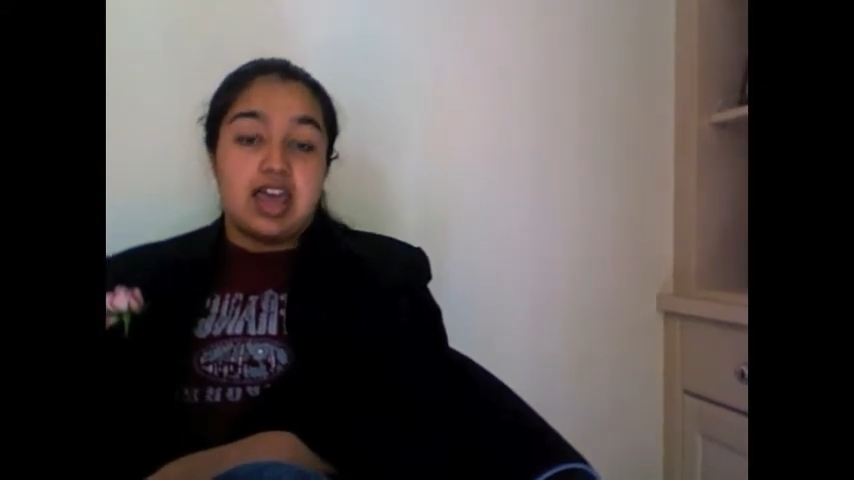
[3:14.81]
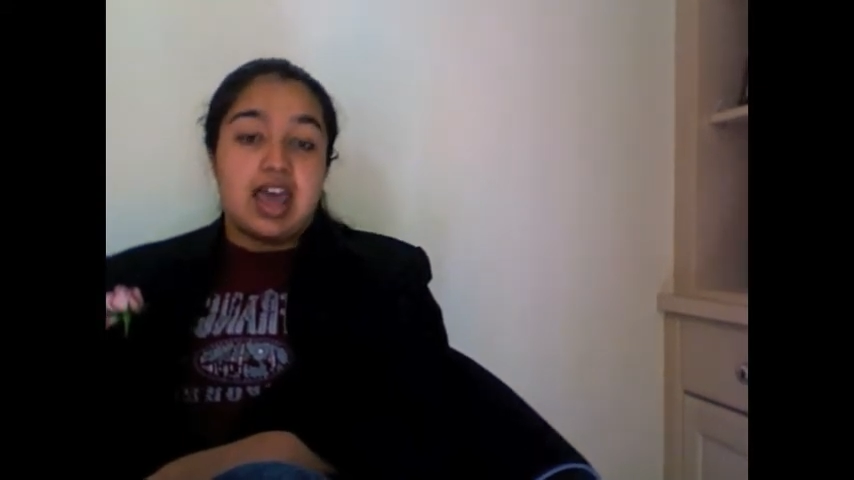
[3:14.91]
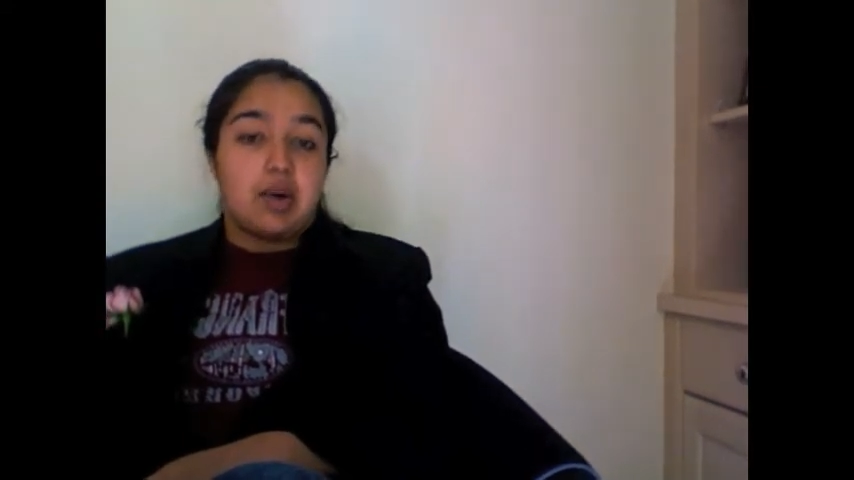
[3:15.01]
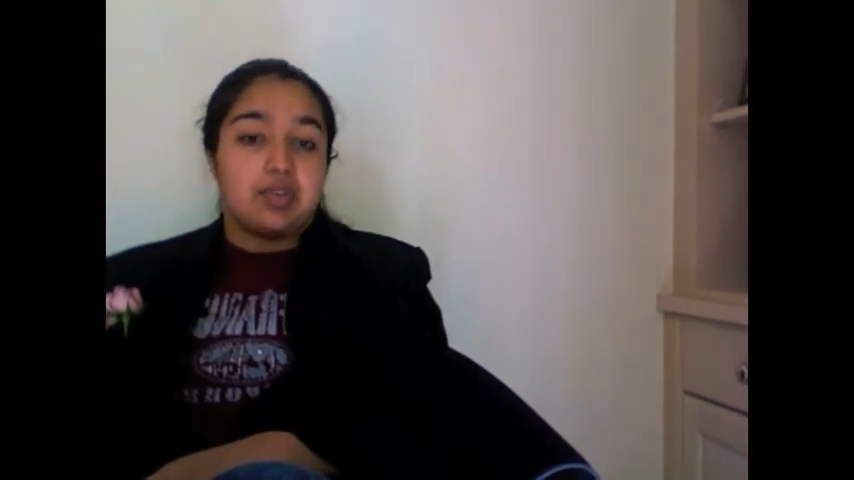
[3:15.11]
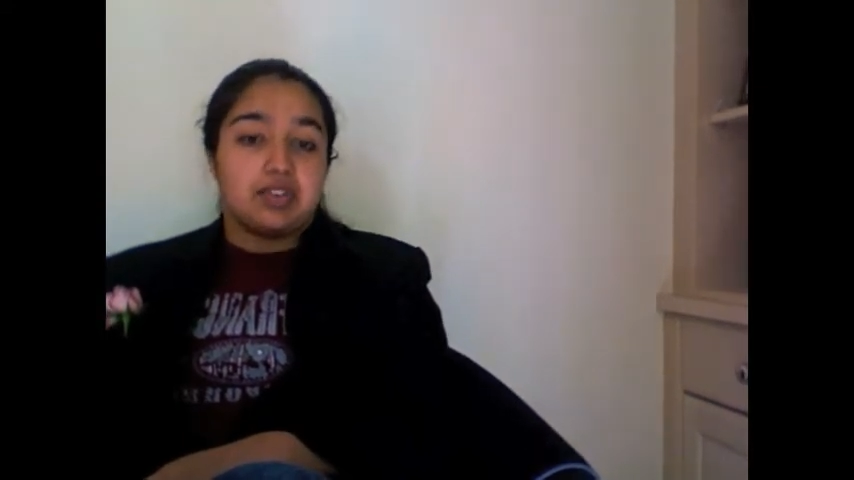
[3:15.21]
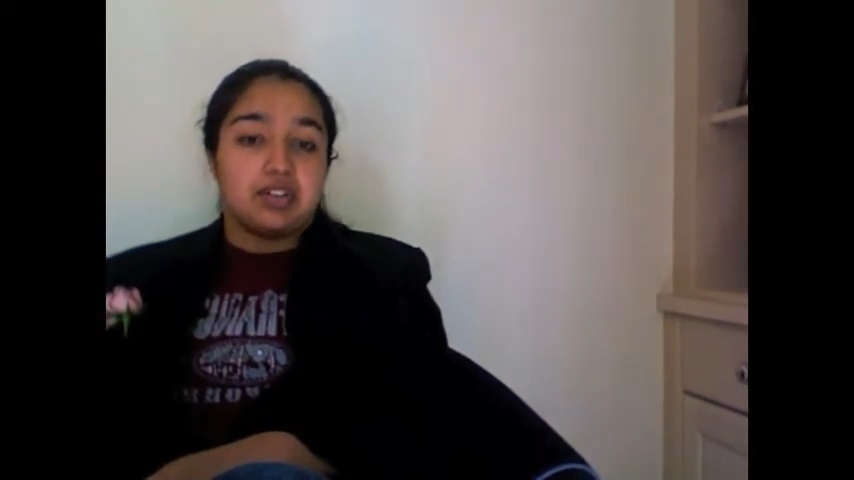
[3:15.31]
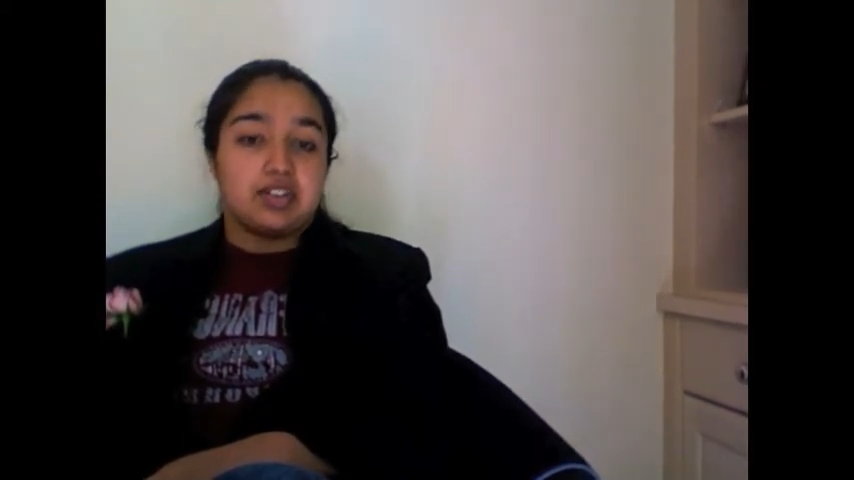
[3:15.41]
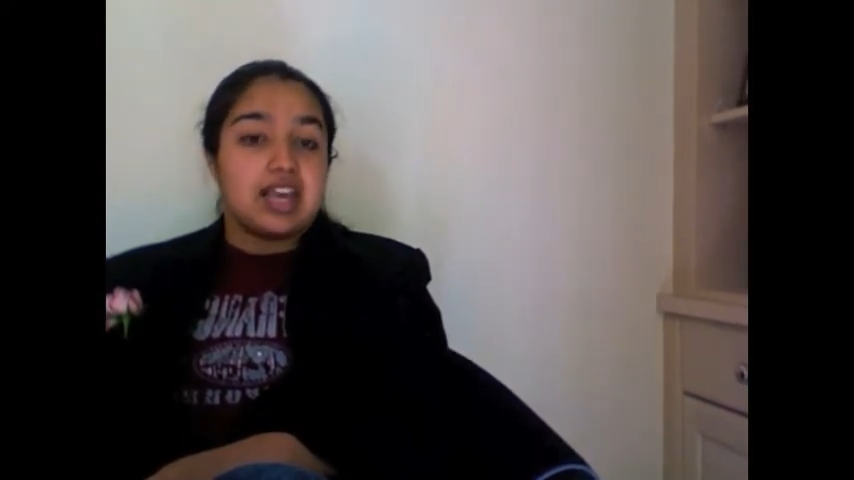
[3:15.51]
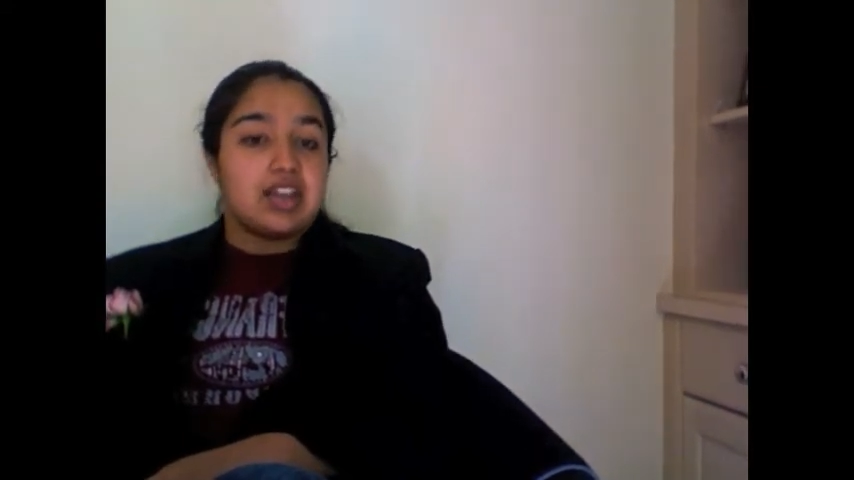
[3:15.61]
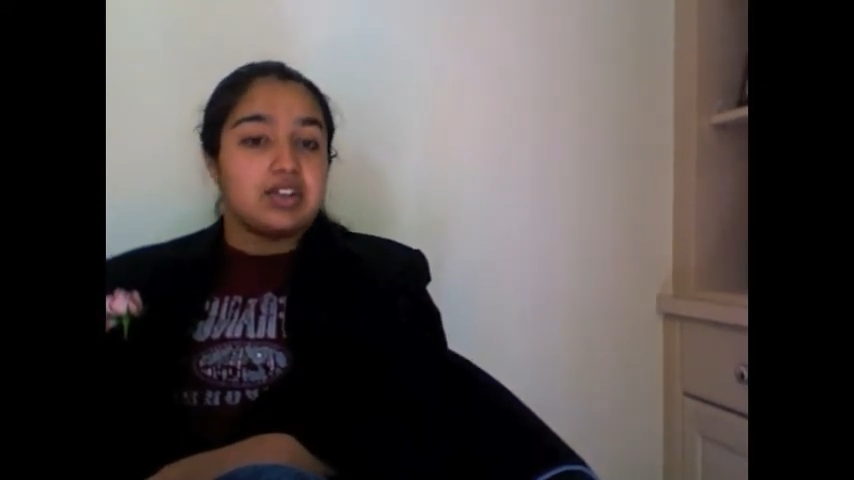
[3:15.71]
However,
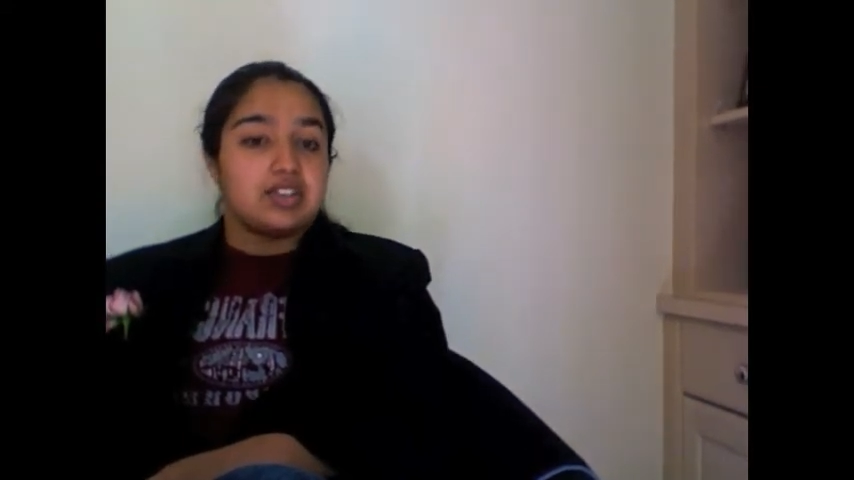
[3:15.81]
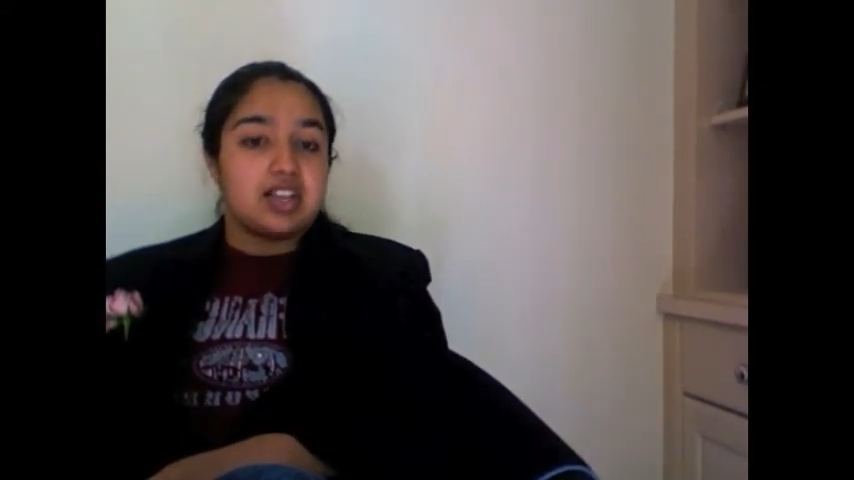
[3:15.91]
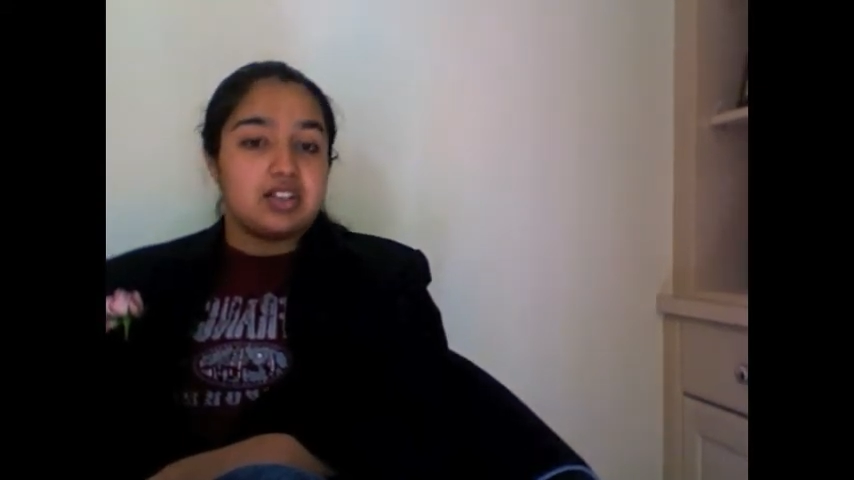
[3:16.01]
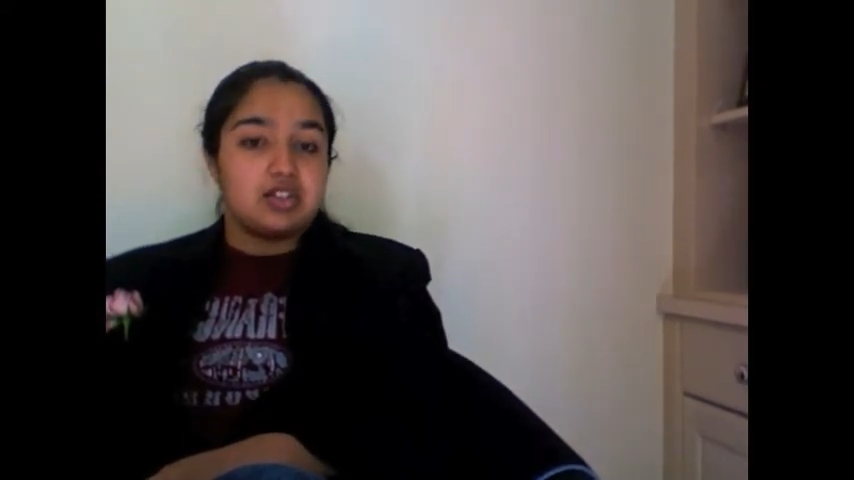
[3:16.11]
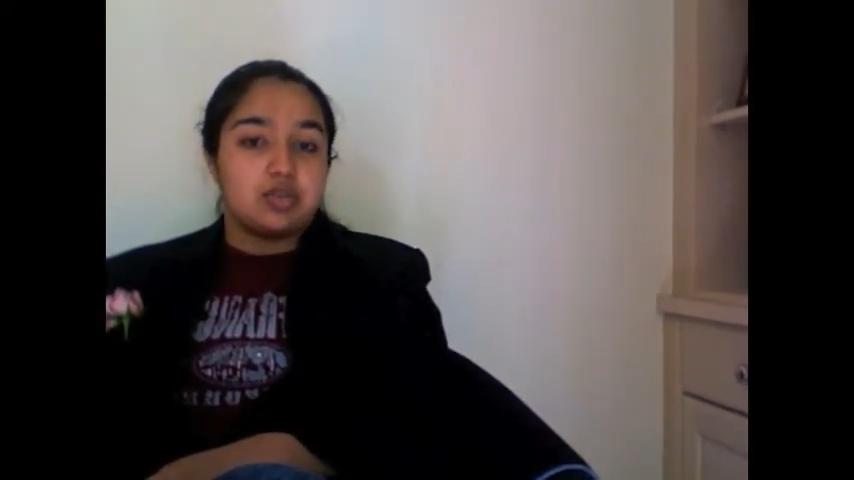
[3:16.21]
Taylor's Southern